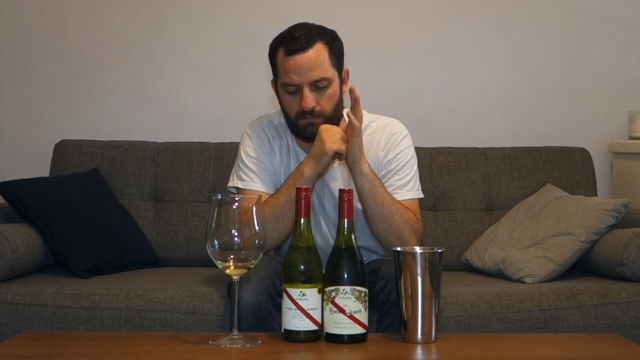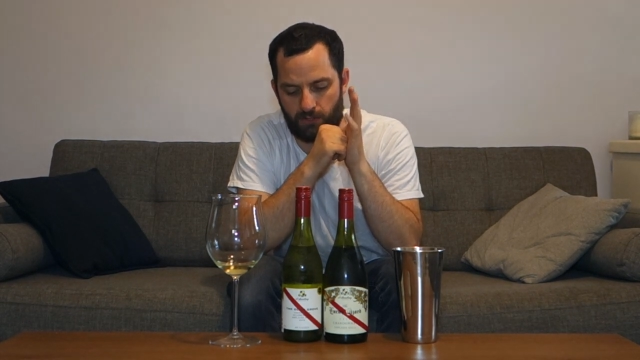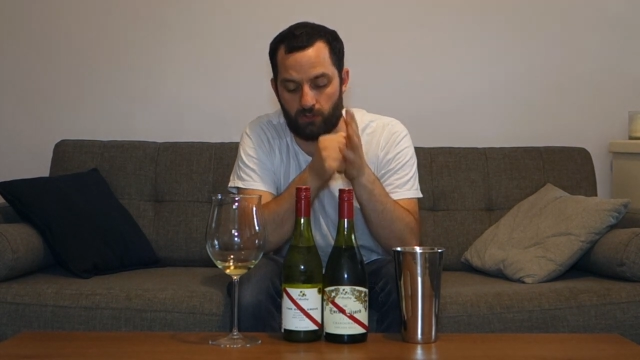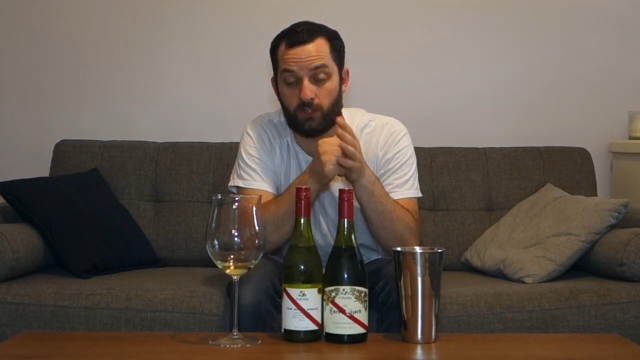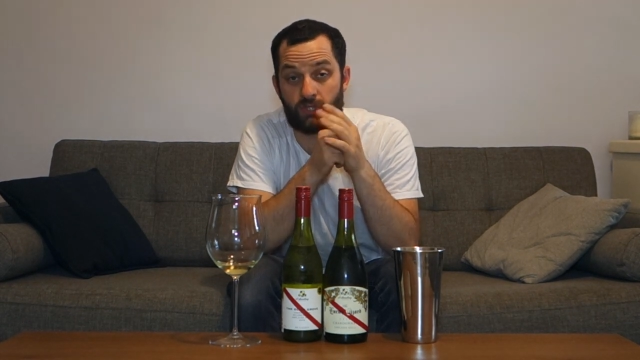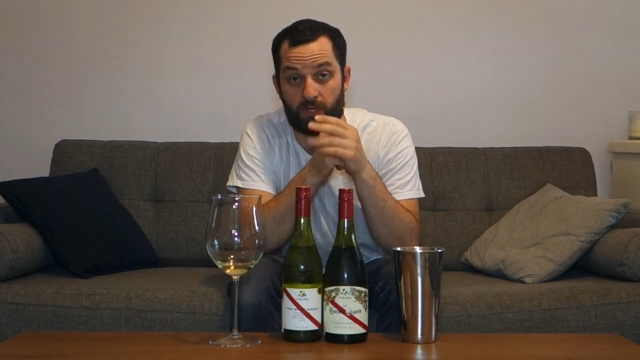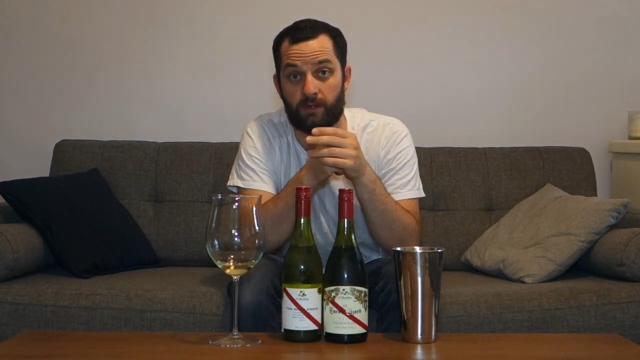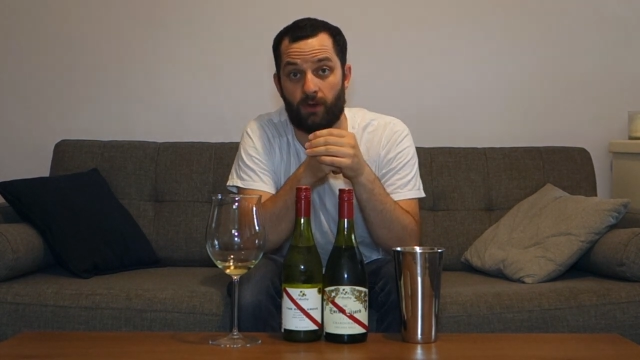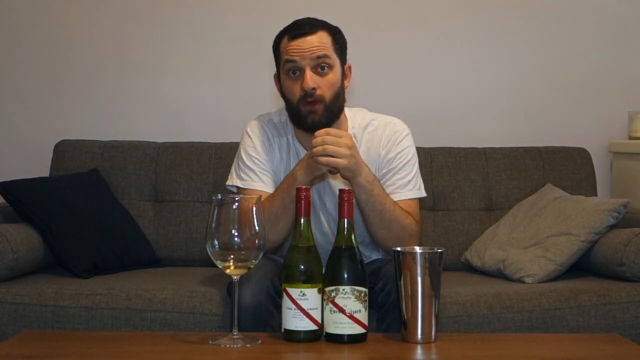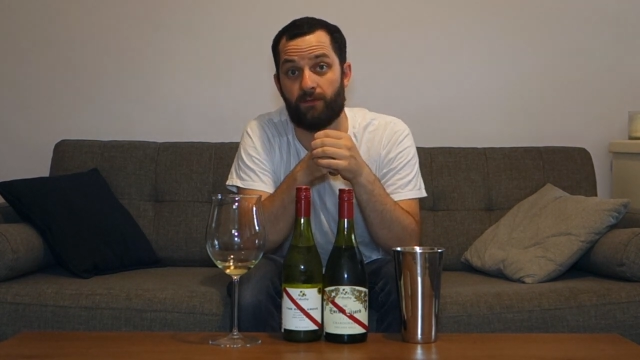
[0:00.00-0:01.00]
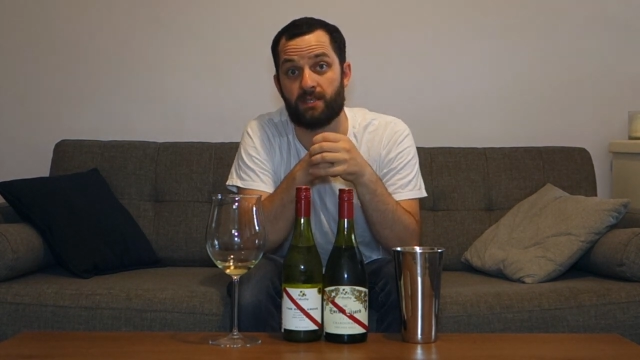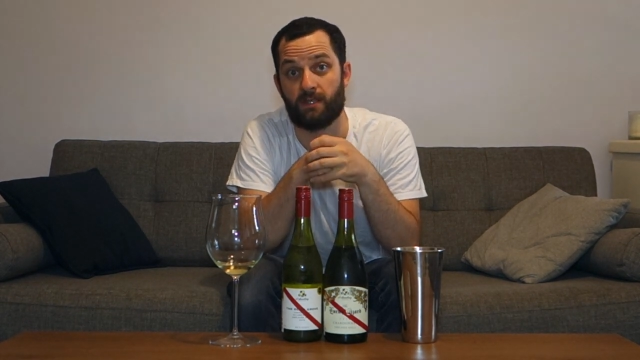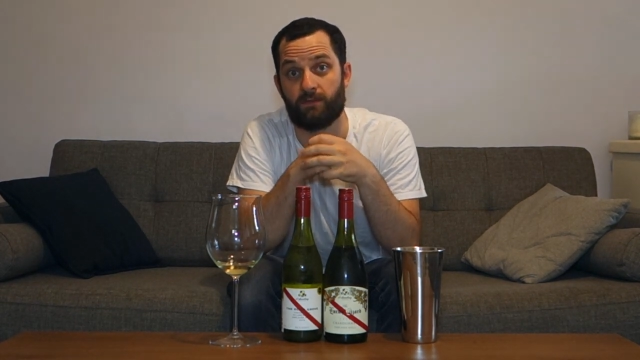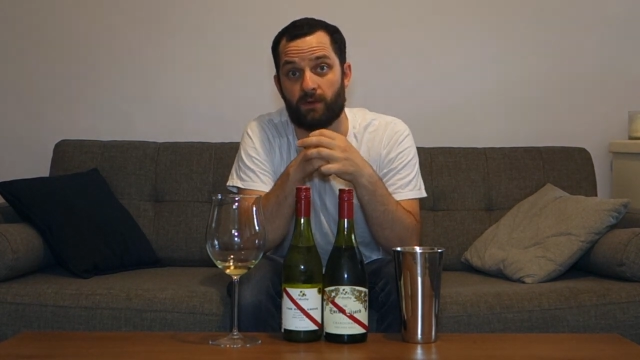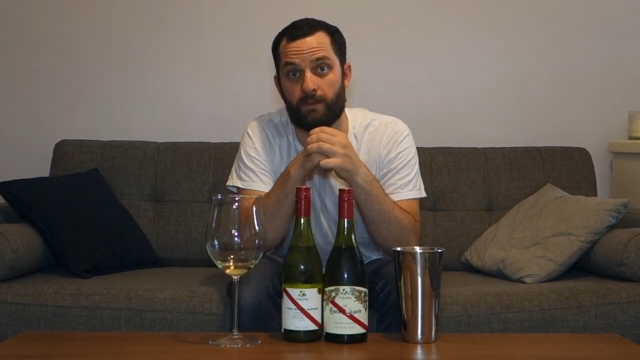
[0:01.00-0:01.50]
hugely
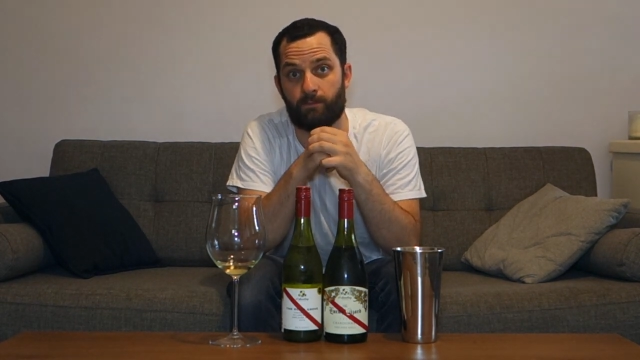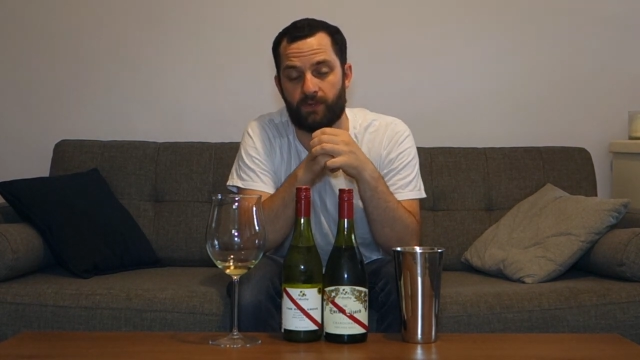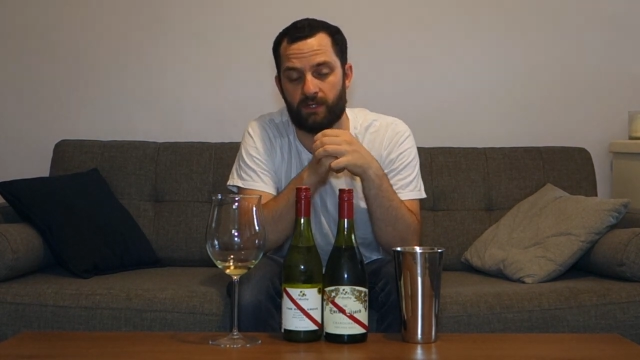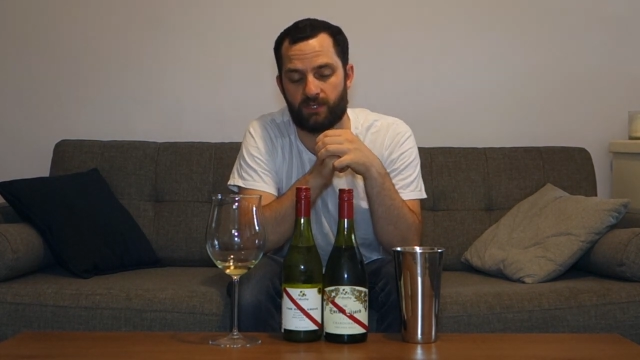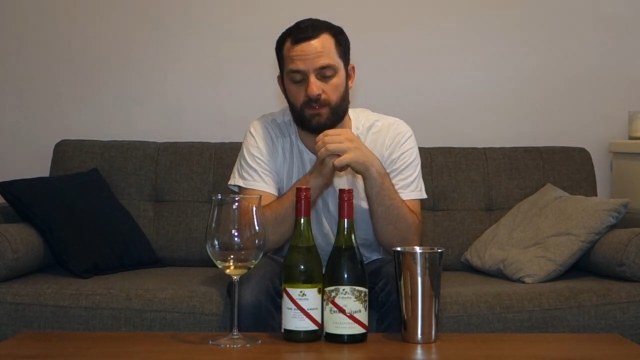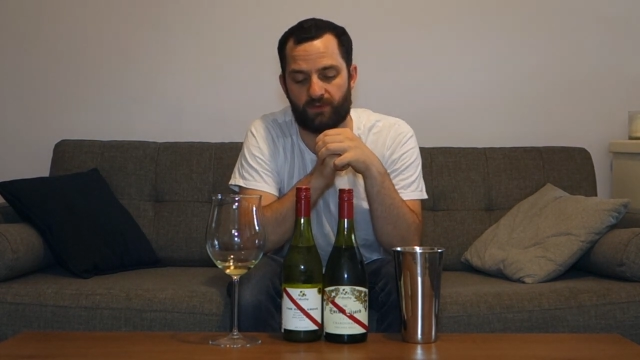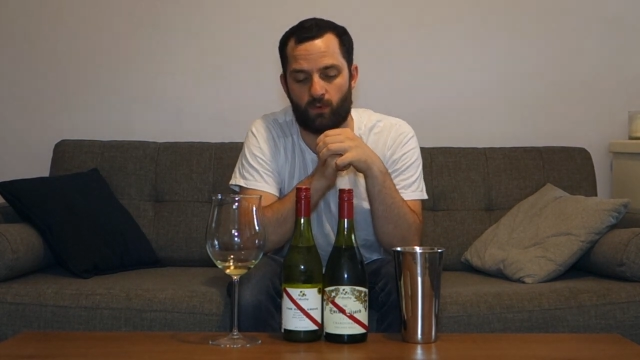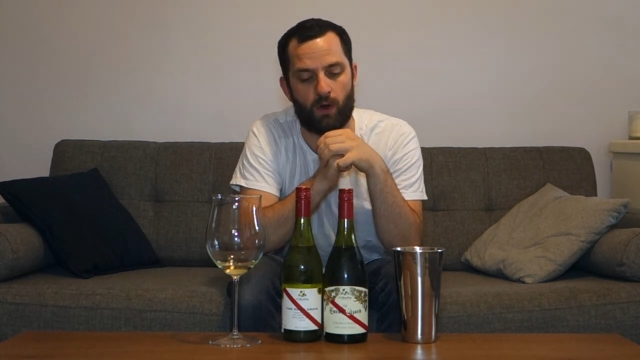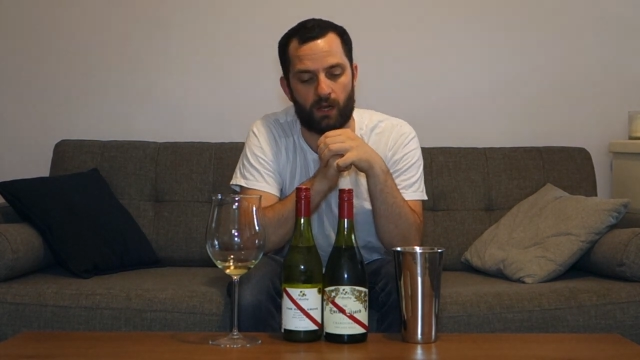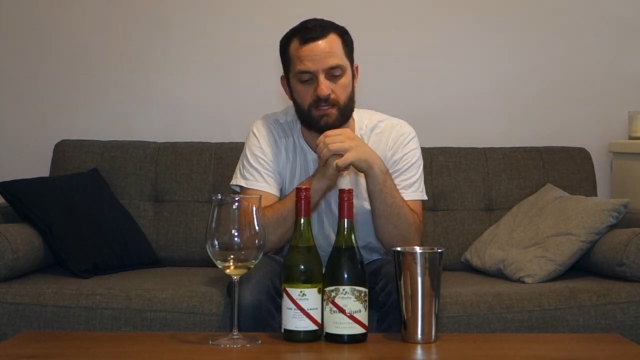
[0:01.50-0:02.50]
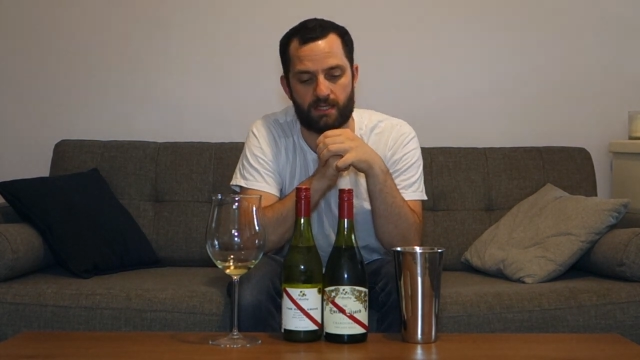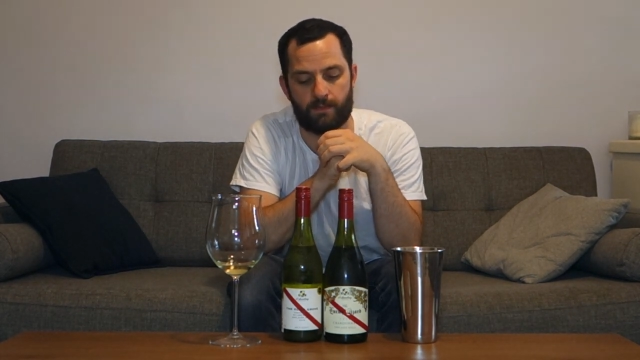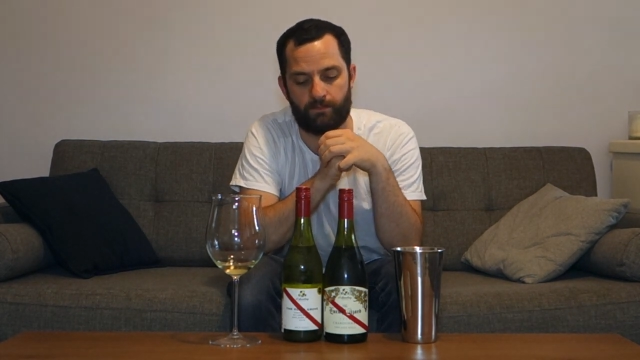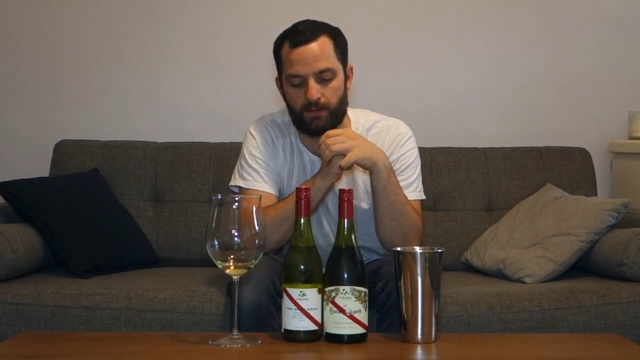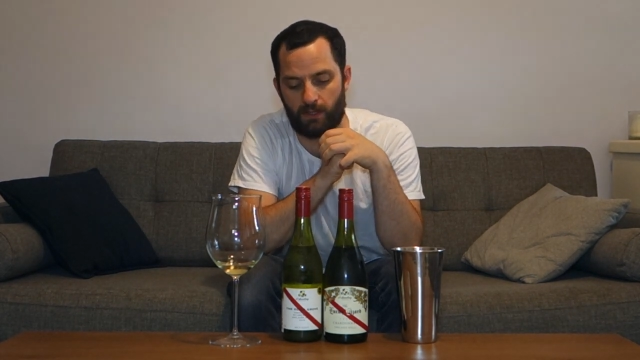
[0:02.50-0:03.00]
over-delivering in terms of
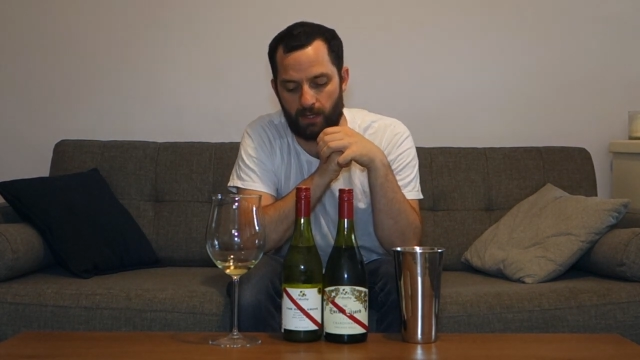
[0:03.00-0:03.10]
quality.